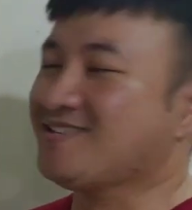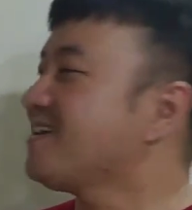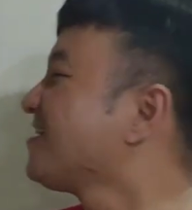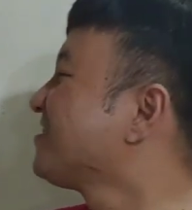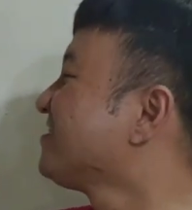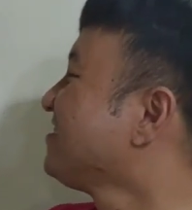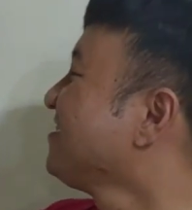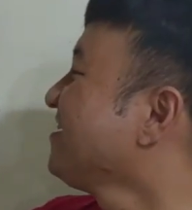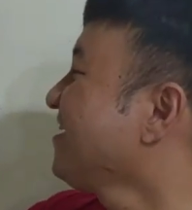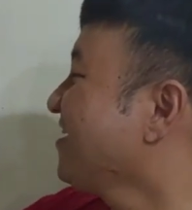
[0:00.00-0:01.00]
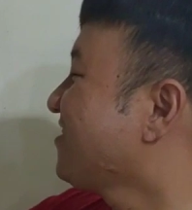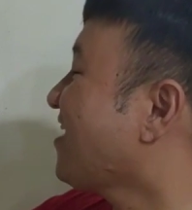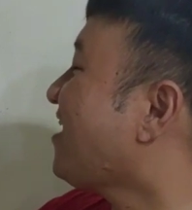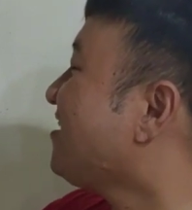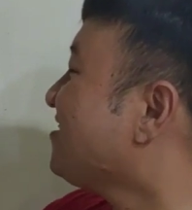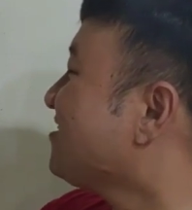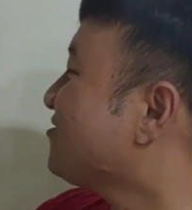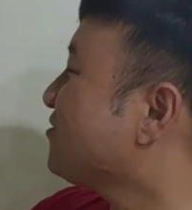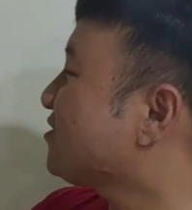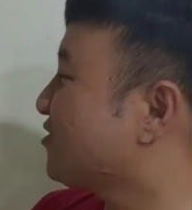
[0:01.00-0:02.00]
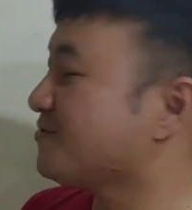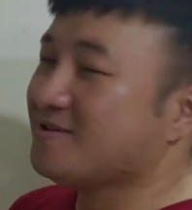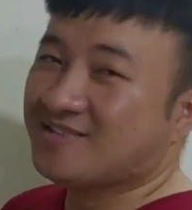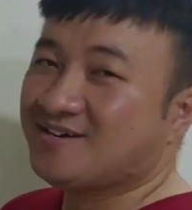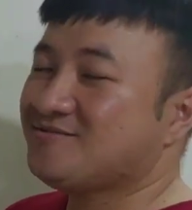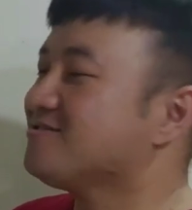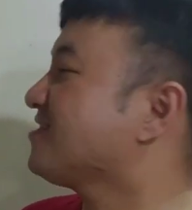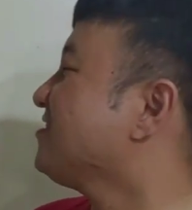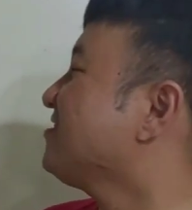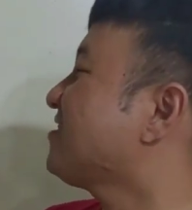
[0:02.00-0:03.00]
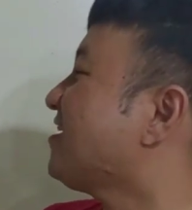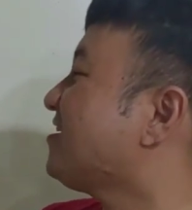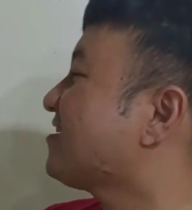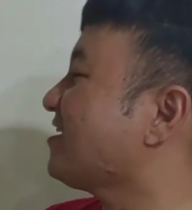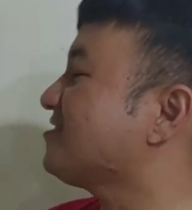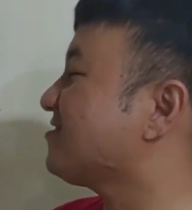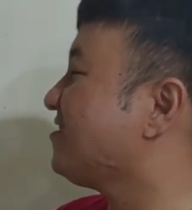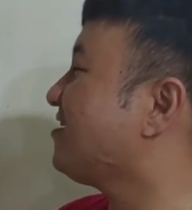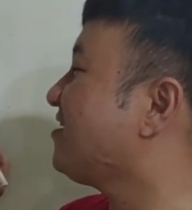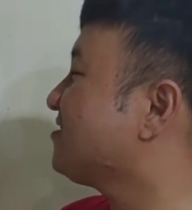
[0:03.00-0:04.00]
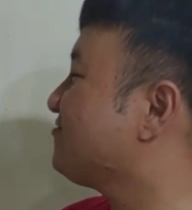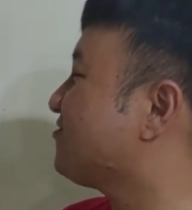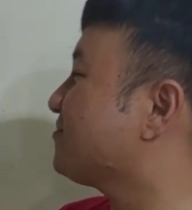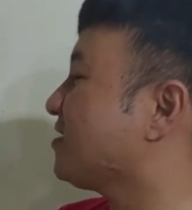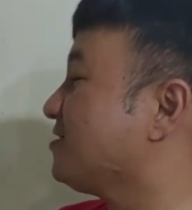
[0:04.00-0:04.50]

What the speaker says: that. They are watching me now. Okay, they are any verb